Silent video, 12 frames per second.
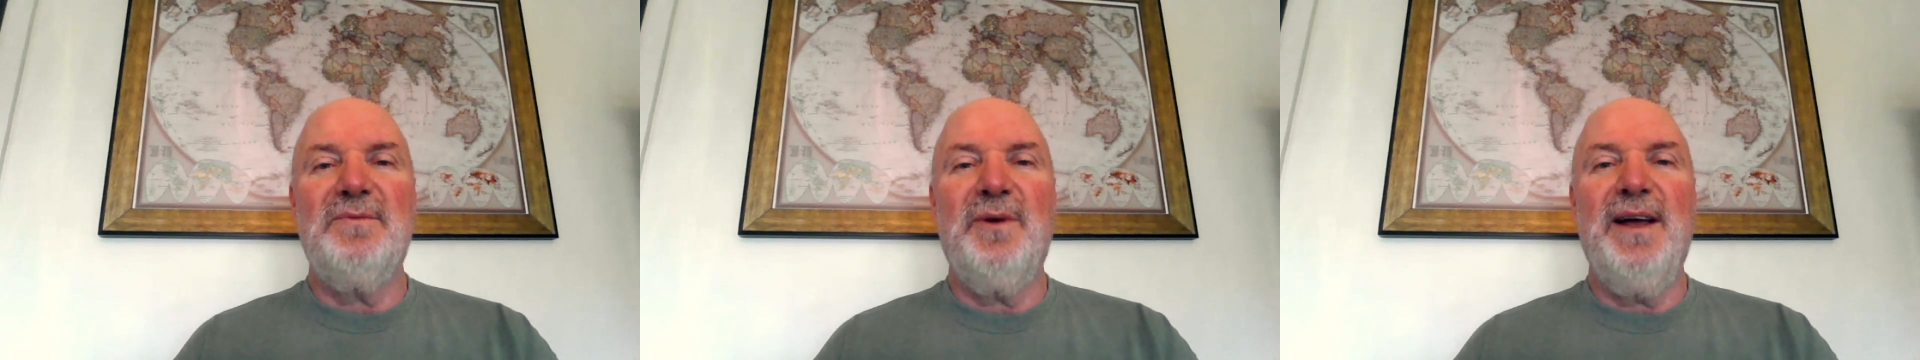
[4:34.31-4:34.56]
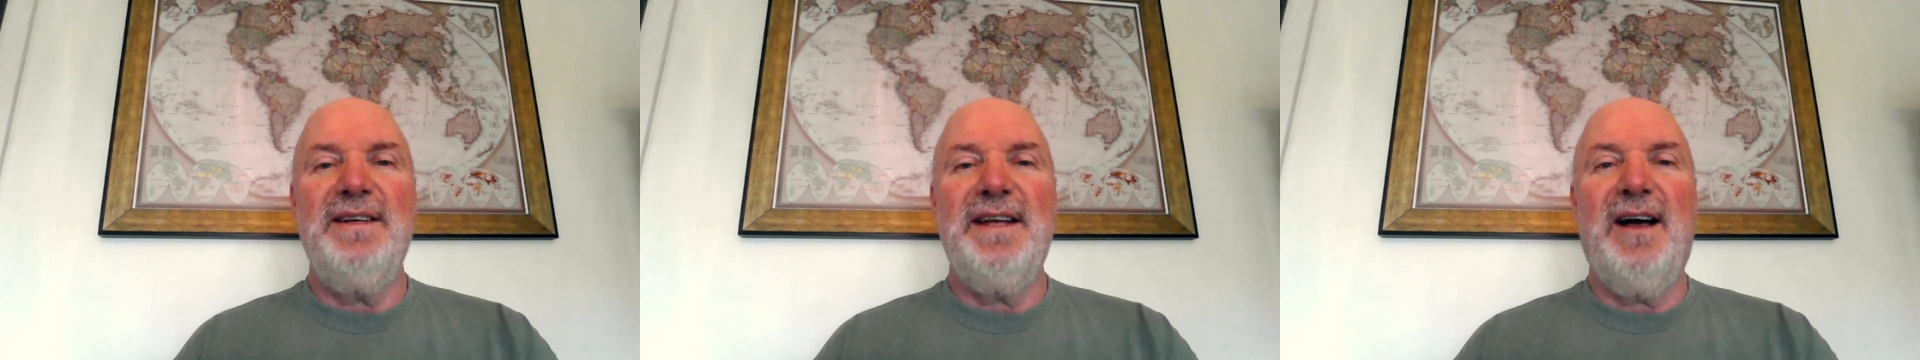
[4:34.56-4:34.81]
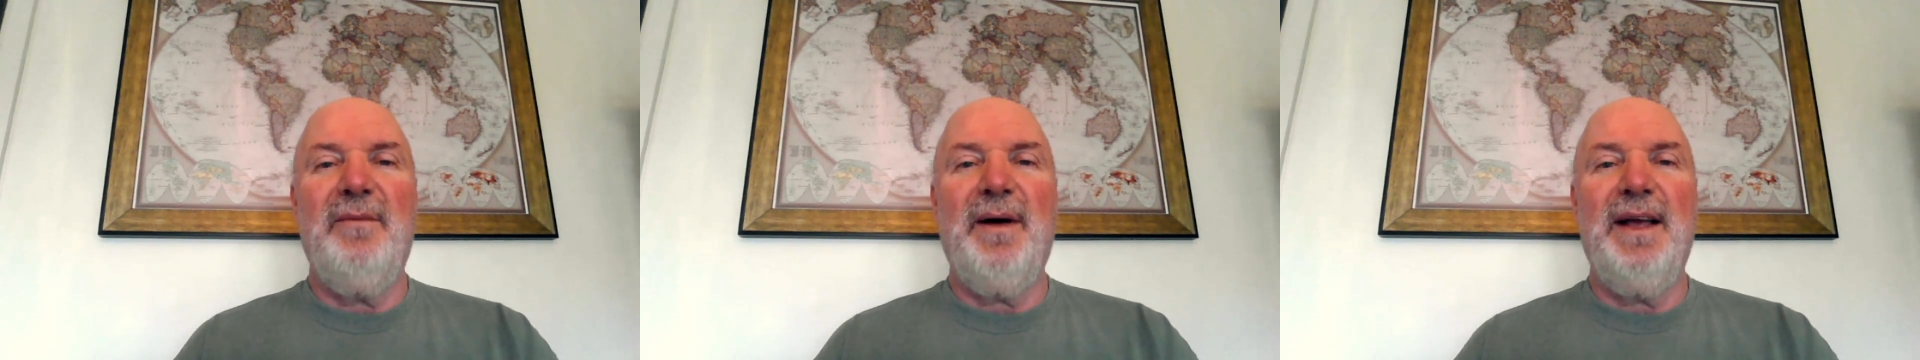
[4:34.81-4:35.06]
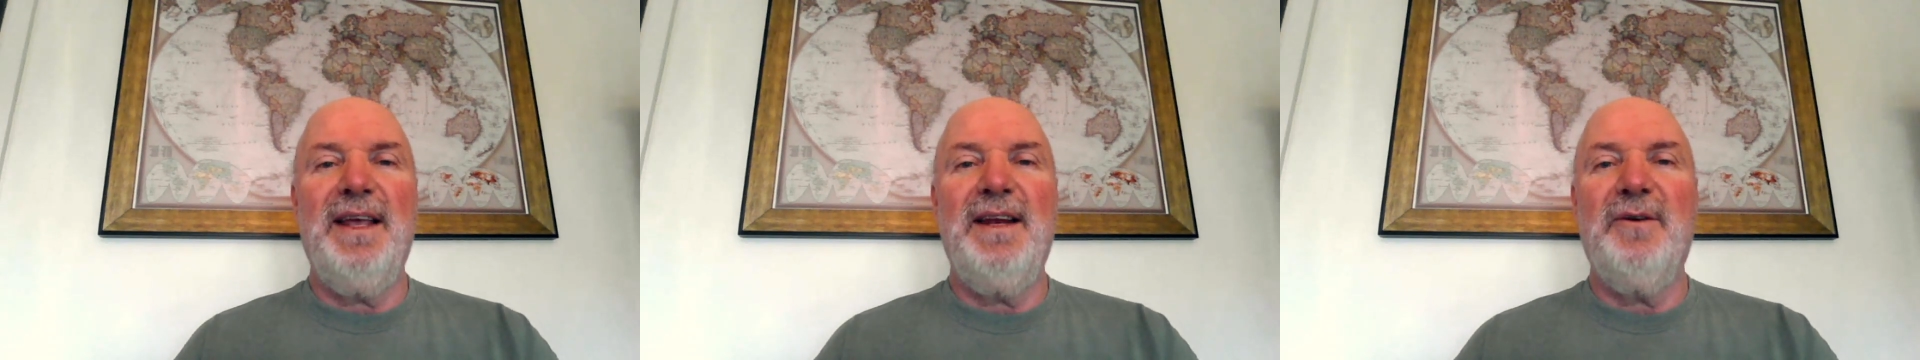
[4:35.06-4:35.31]
rent down
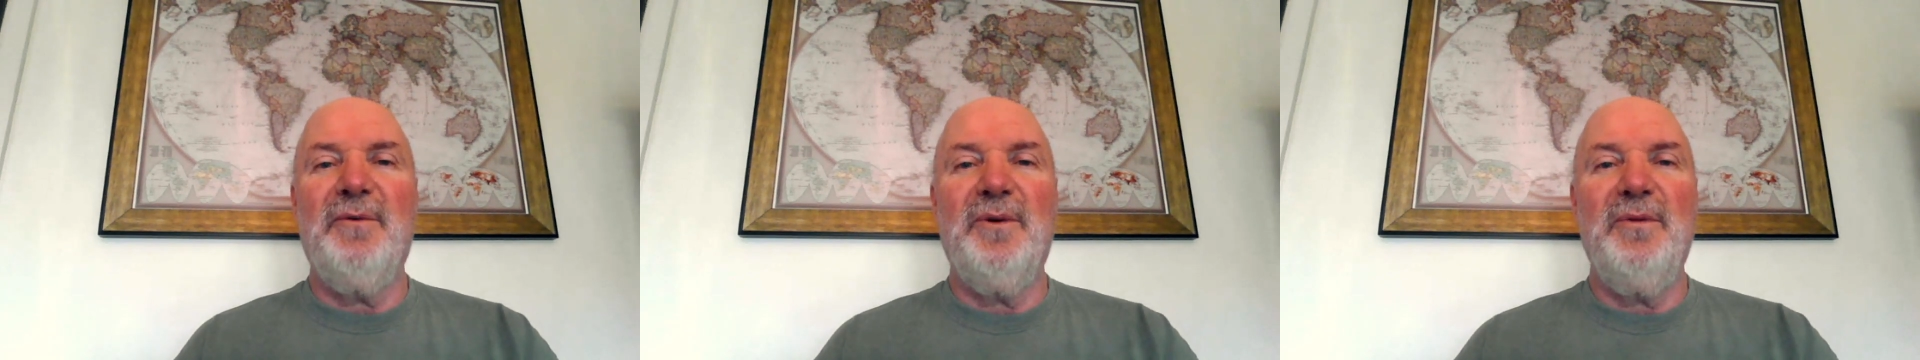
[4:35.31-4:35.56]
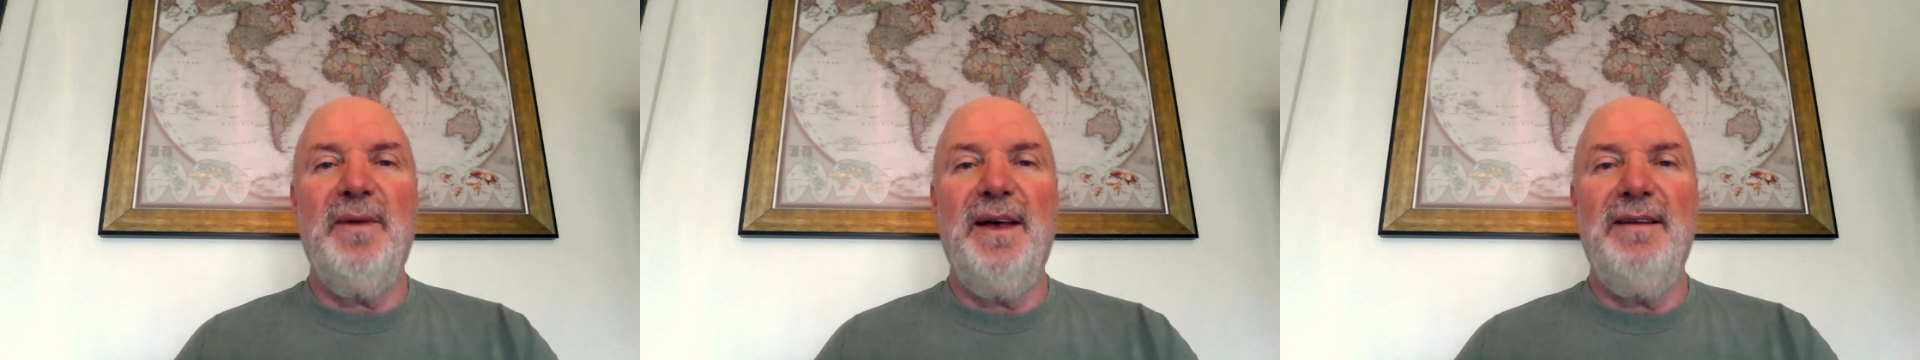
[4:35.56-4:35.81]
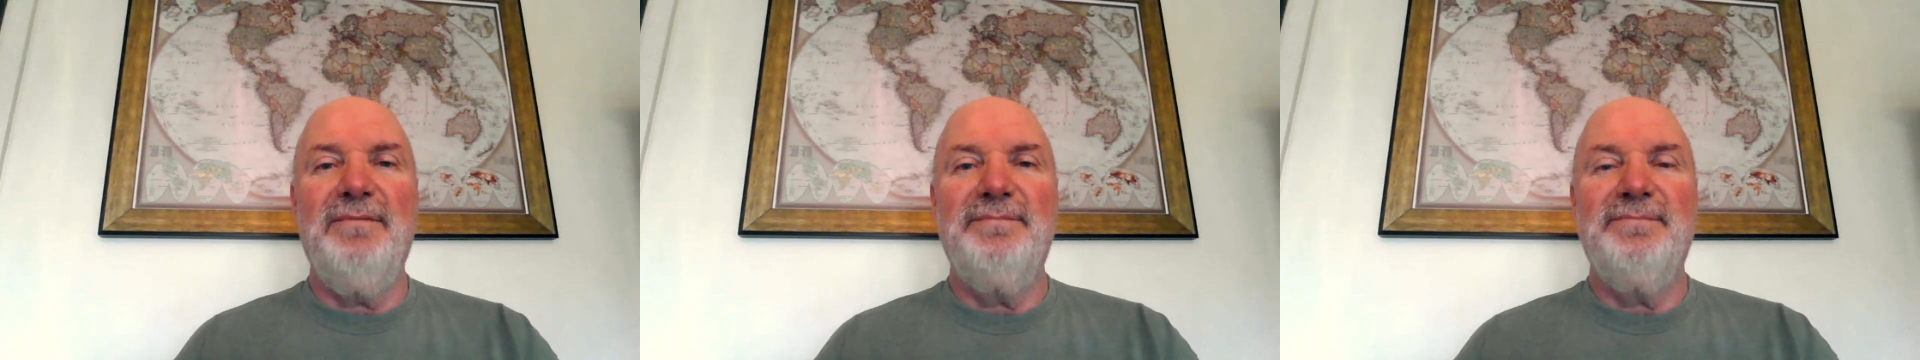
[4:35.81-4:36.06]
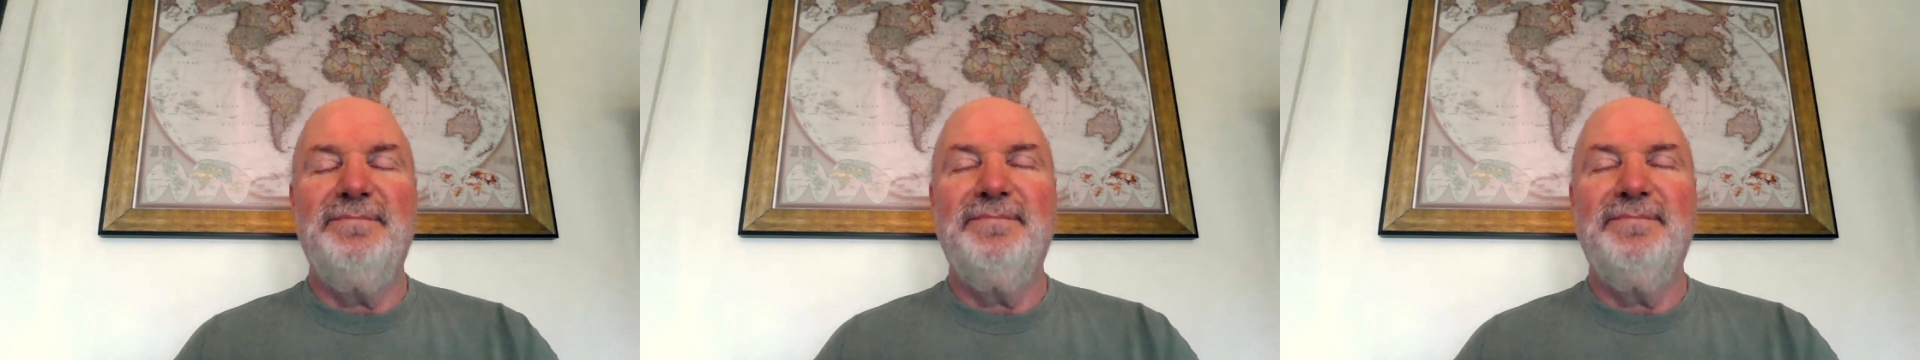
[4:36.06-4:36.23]
by getting a roommate.